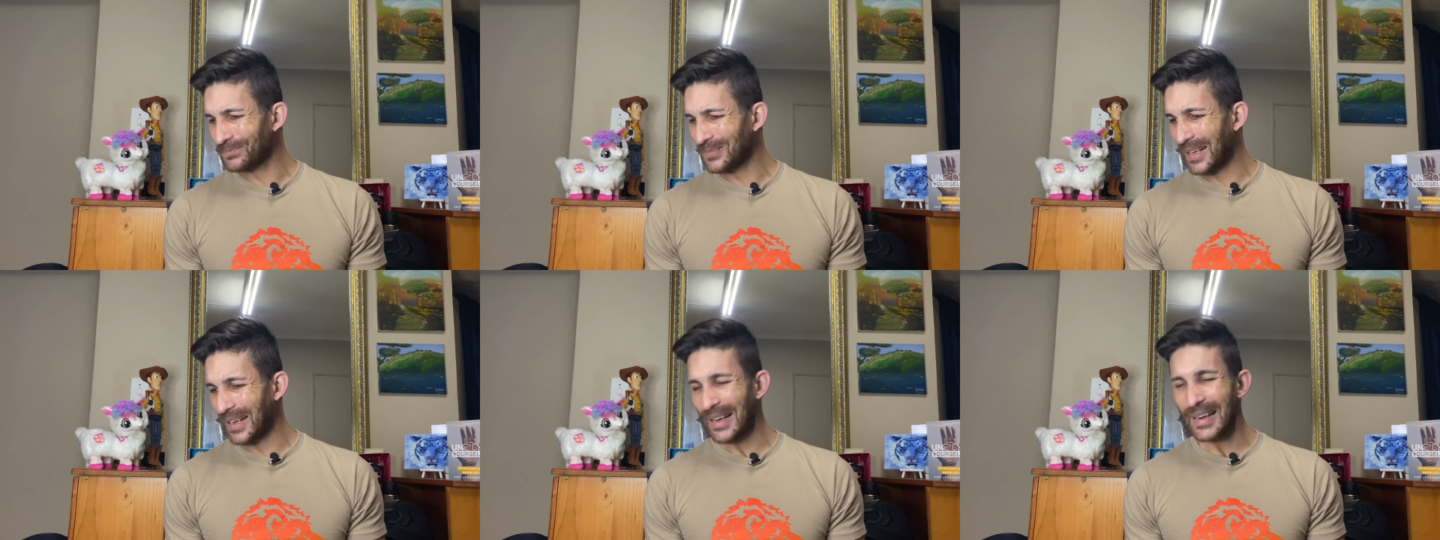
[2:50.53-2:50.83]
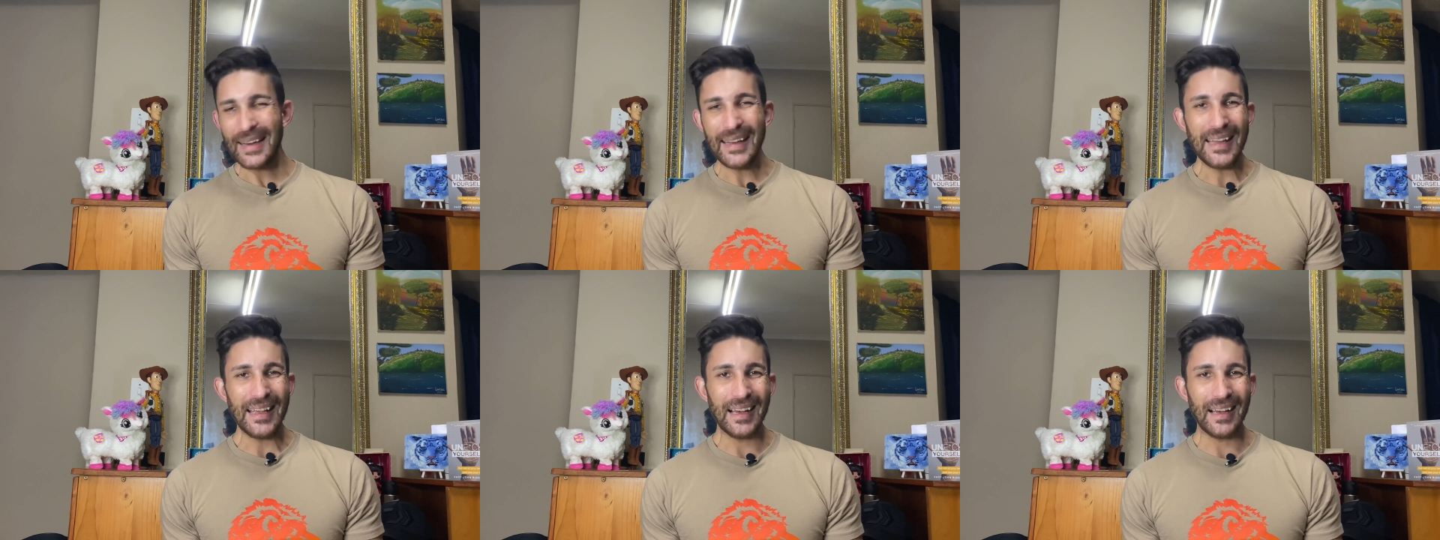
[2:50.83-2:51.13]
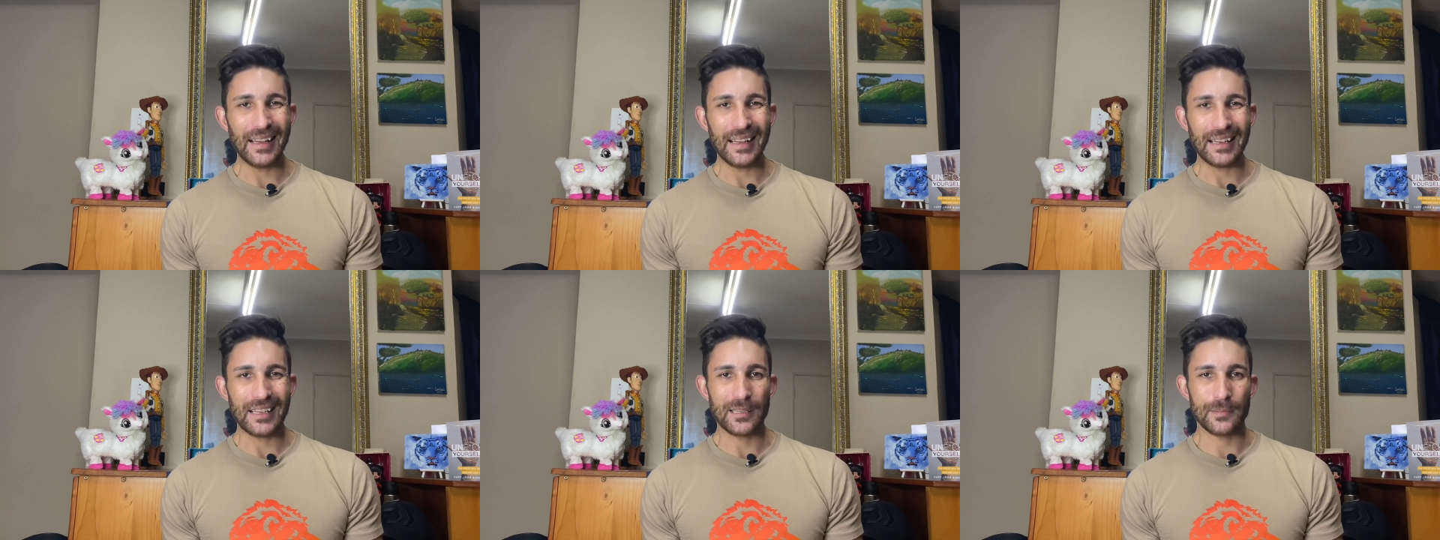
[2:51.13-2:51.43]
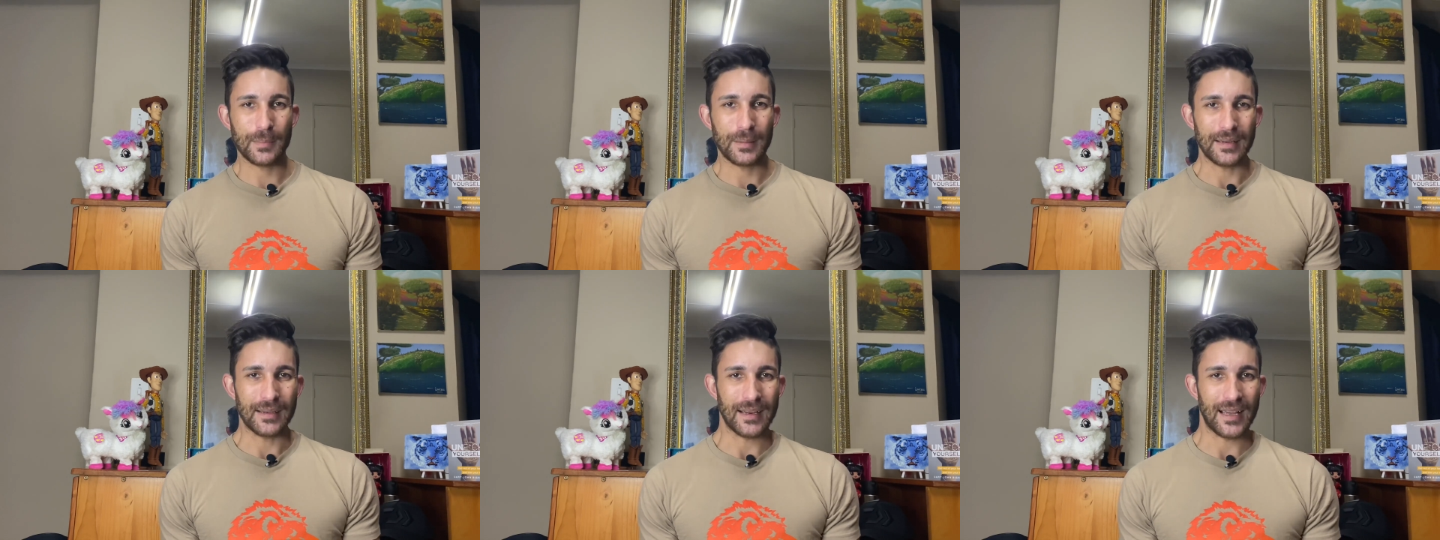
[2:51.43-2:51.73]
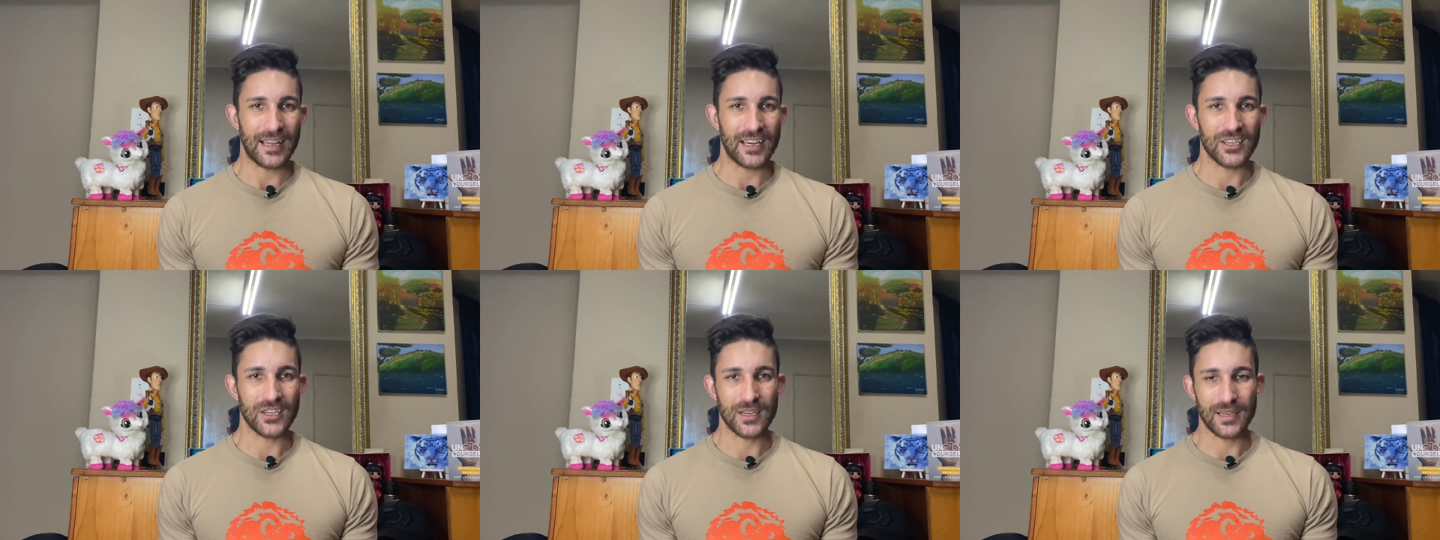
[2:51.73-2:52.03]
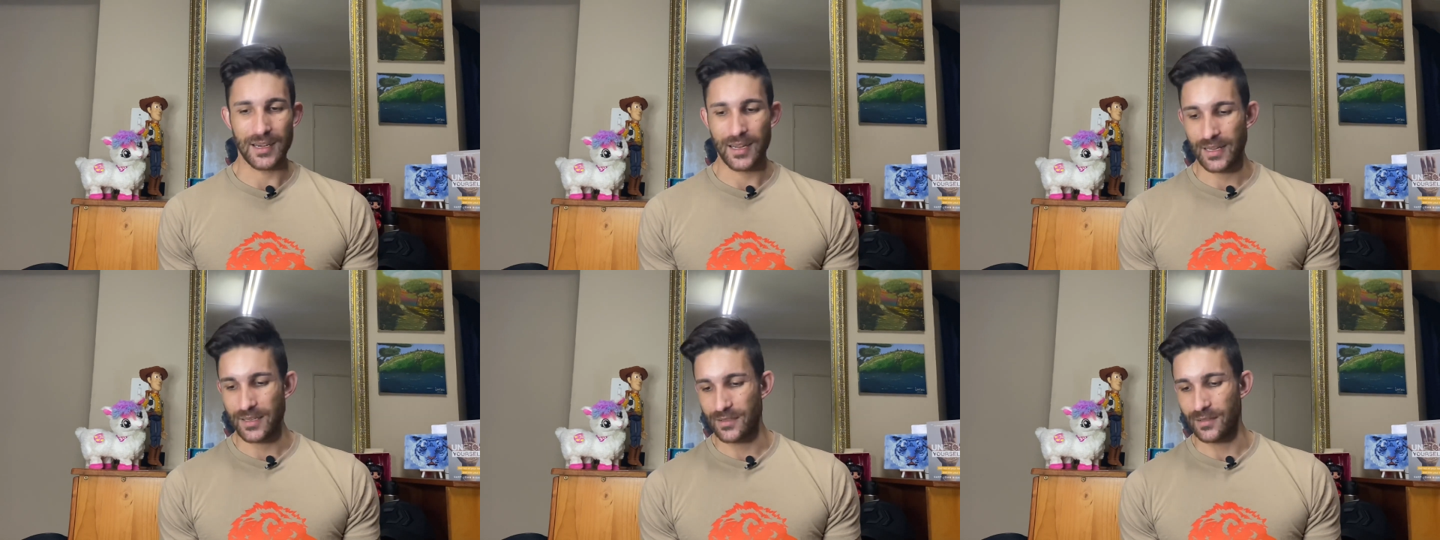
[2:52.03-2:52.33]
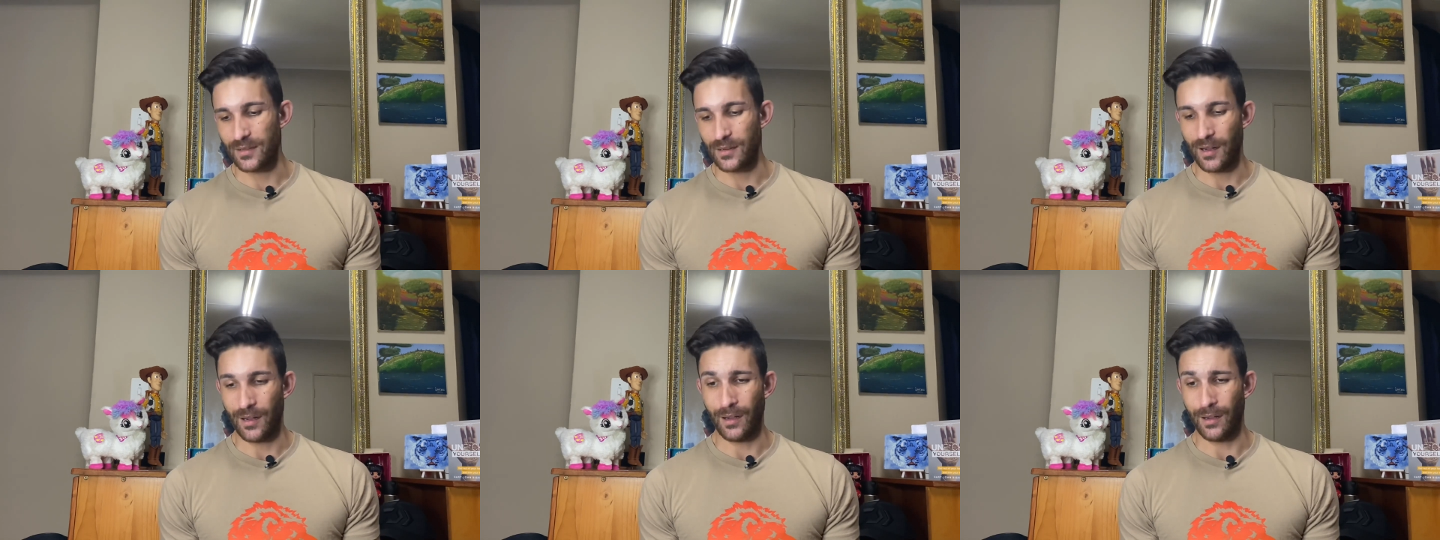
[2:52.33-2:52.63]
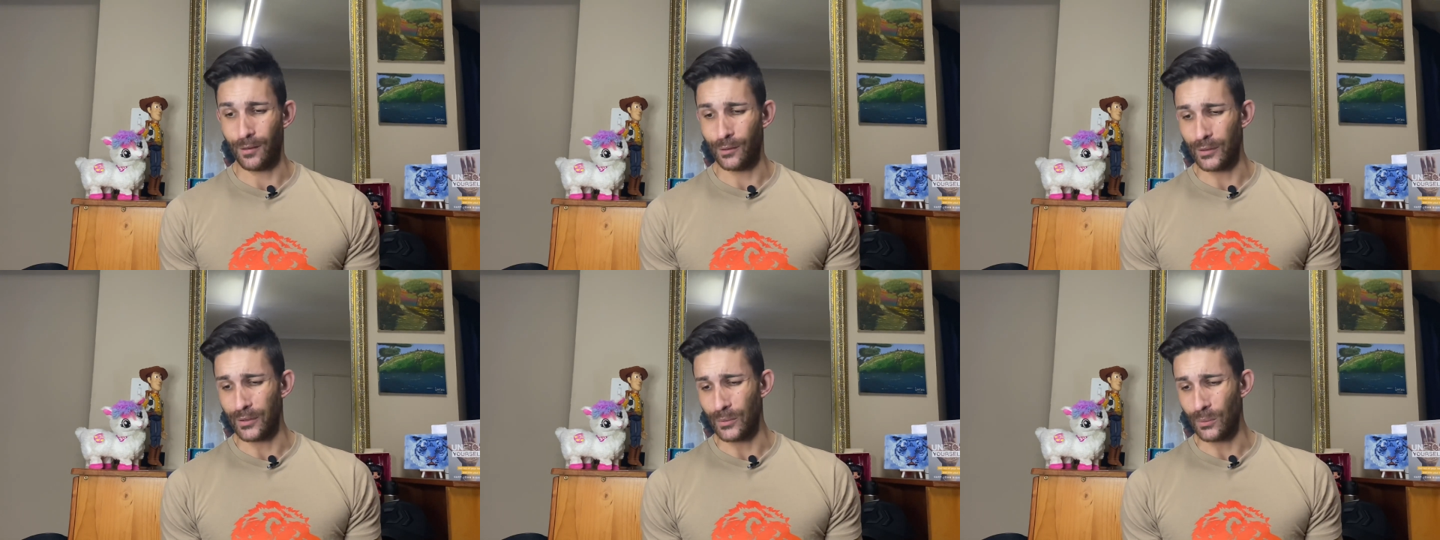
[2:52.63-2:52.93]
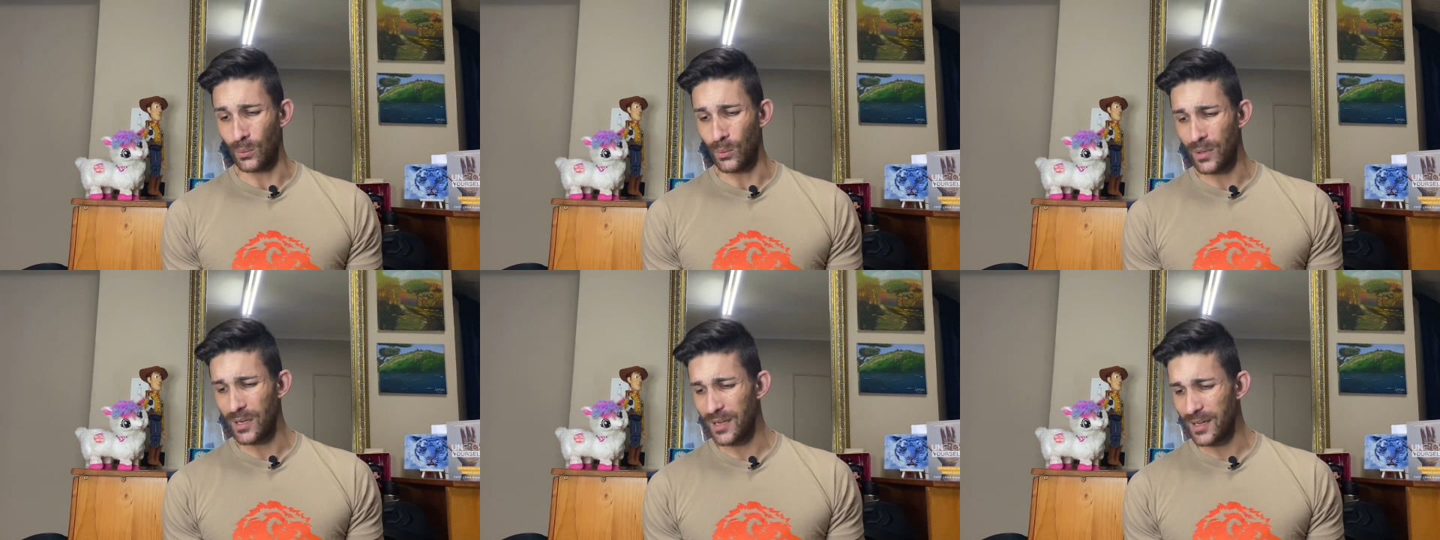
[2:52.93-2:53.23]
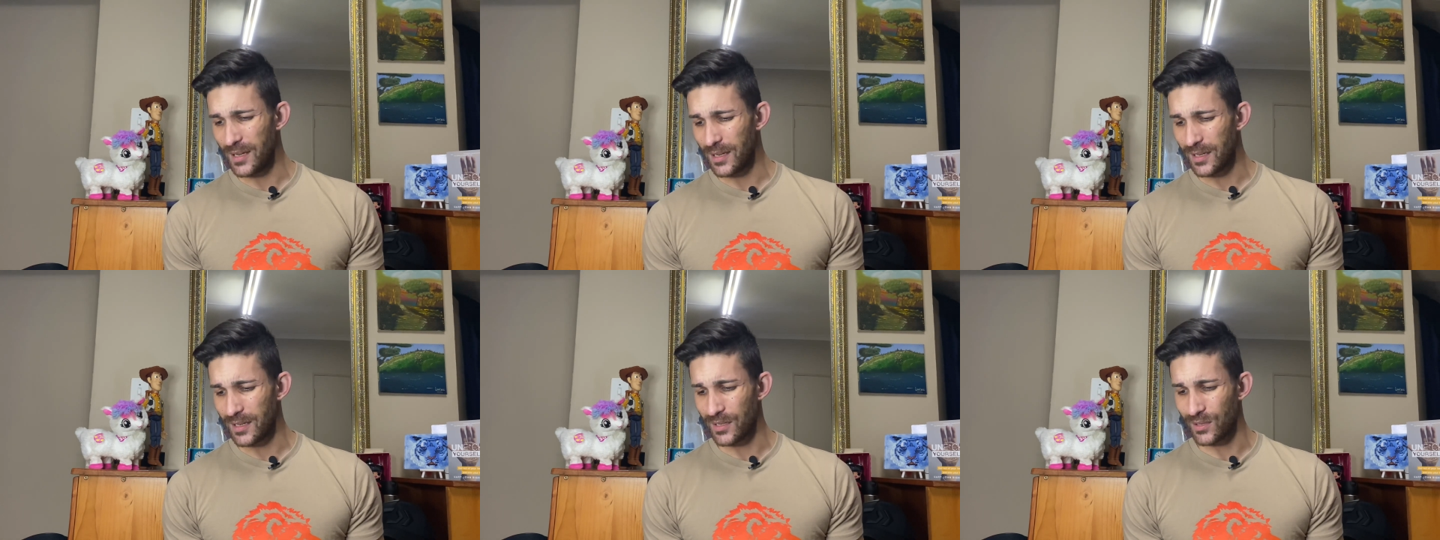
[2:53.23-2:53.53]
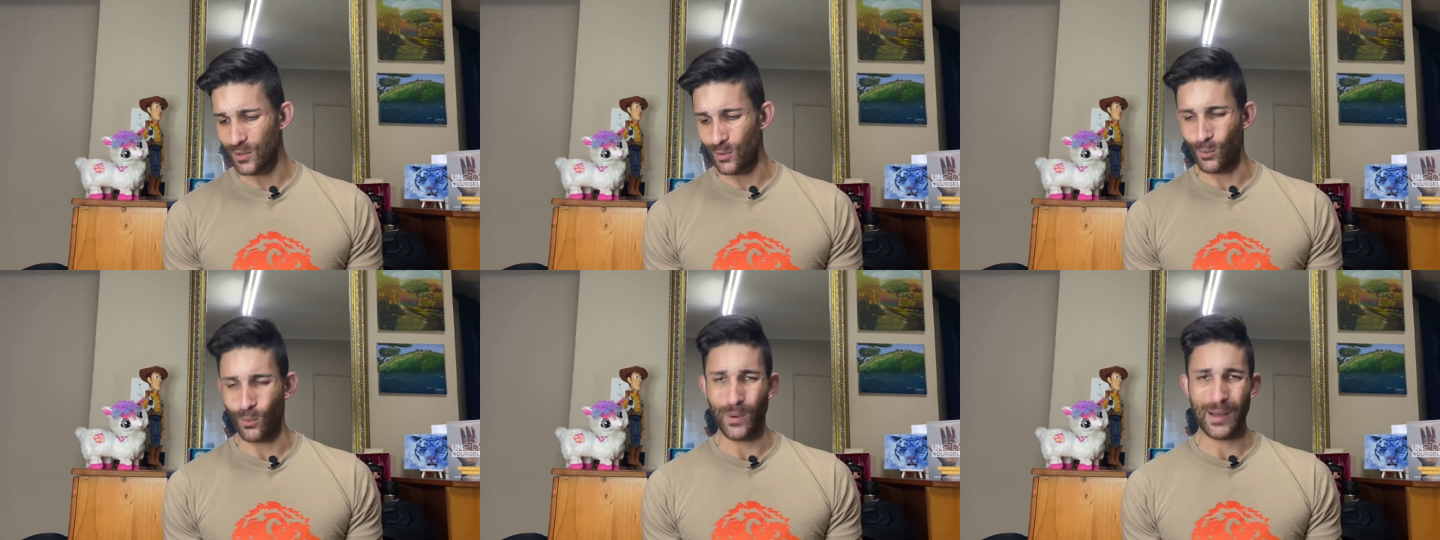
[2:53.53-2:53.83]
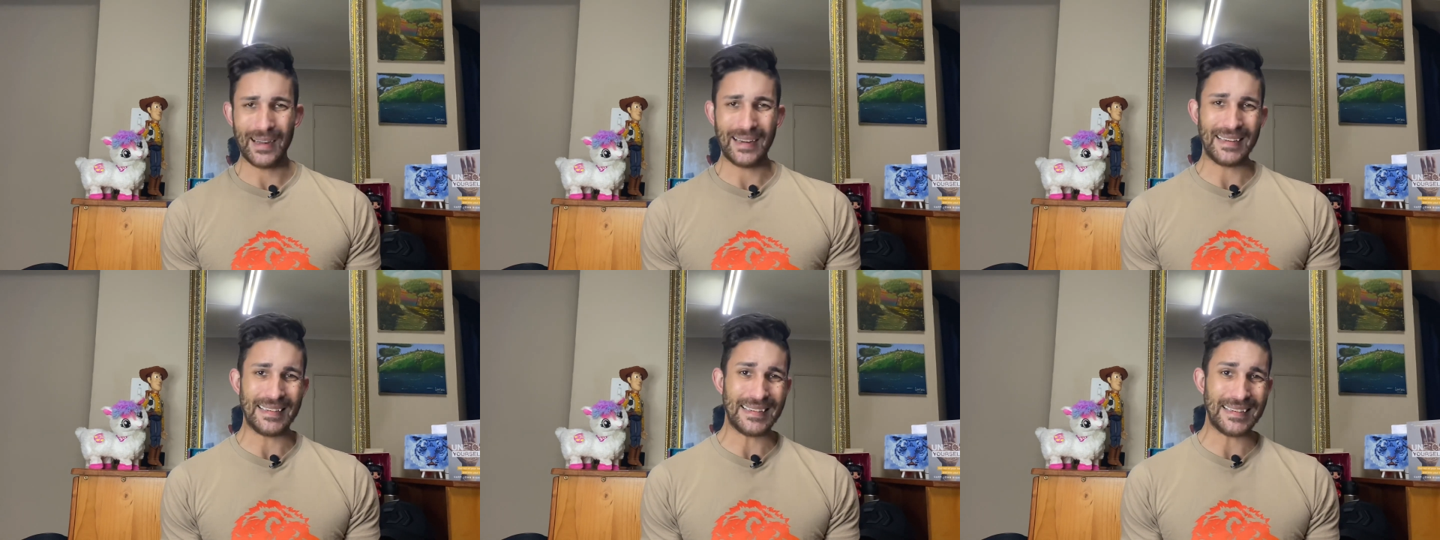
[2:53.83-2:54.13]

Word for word: clear explanation as to how it works or what it